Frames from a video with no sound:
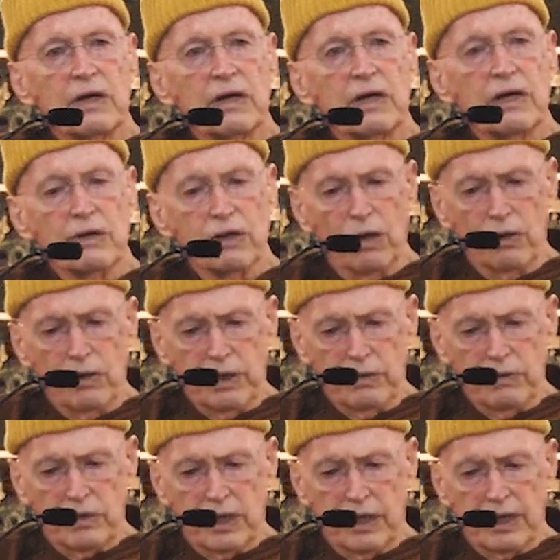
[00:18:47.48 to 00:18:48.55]
he
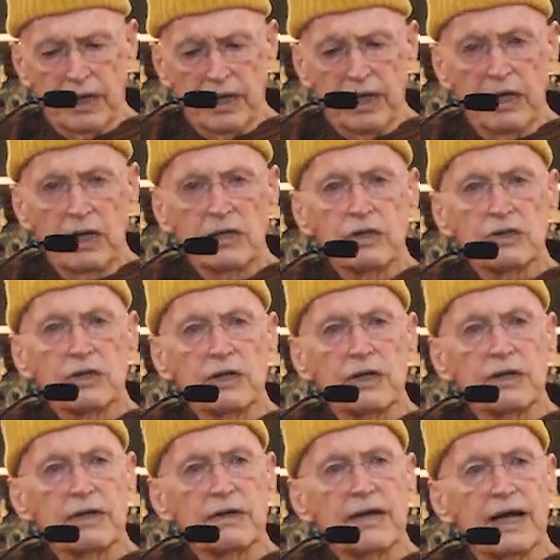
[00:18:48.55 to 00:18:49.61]

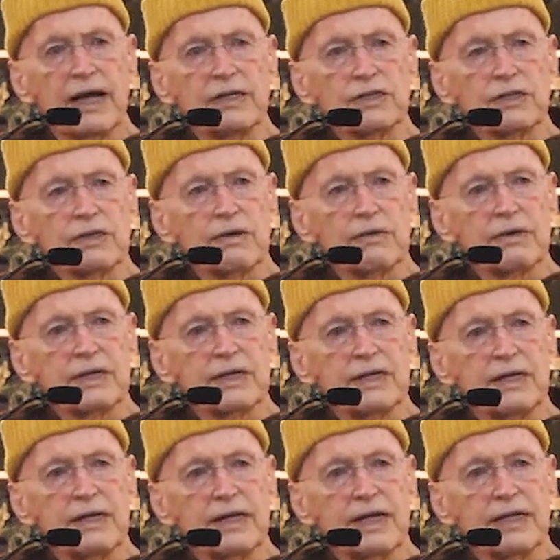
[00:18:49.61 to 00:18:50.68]
was, as
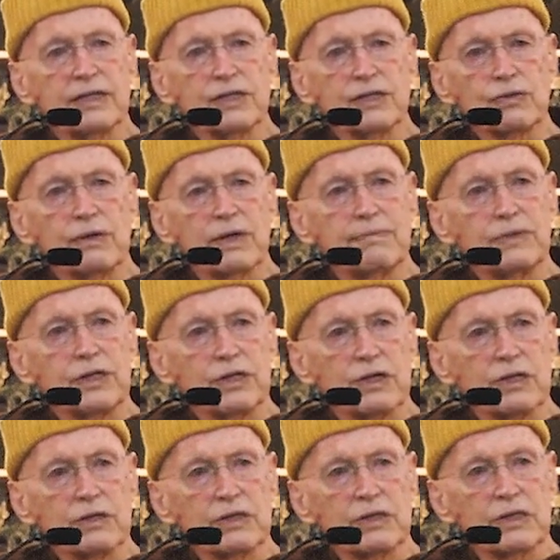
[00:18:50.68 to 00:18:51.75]
in the
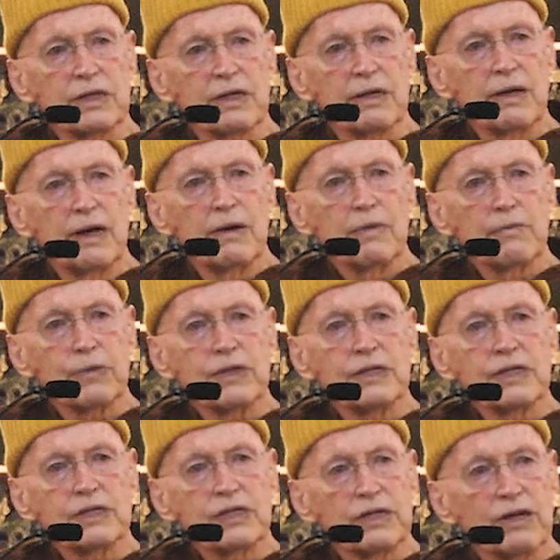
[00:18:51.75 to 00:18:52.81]
scriptures,
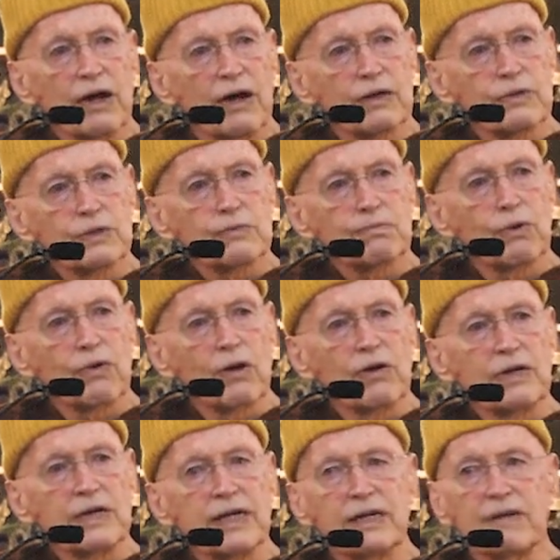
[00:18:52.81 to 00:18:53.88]
Prince Siddhartha was
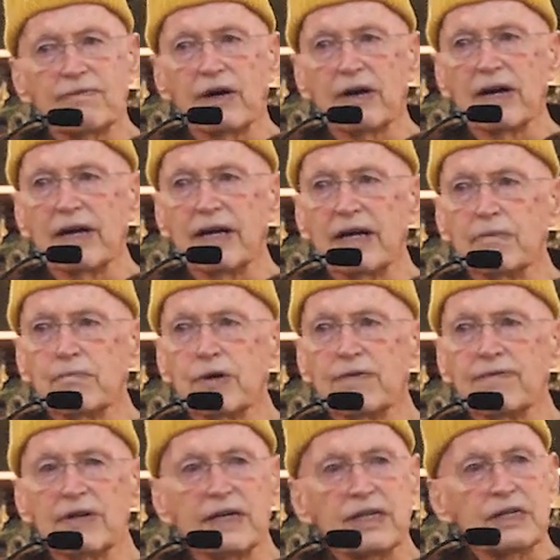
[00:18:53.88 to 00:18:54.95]
born in a very
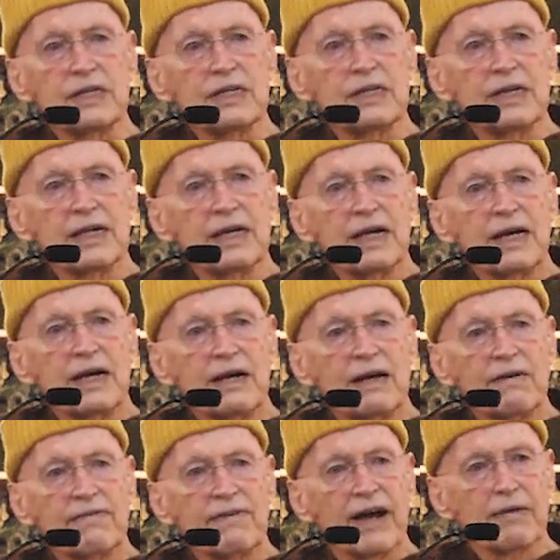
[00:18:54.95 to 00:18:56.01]
privileged
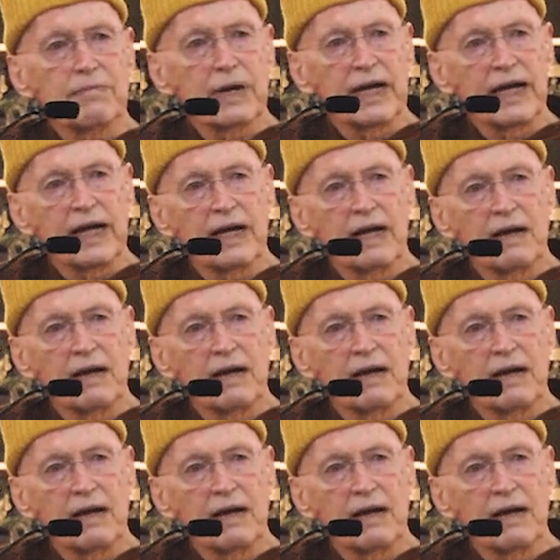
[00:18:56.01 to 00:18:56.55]
family,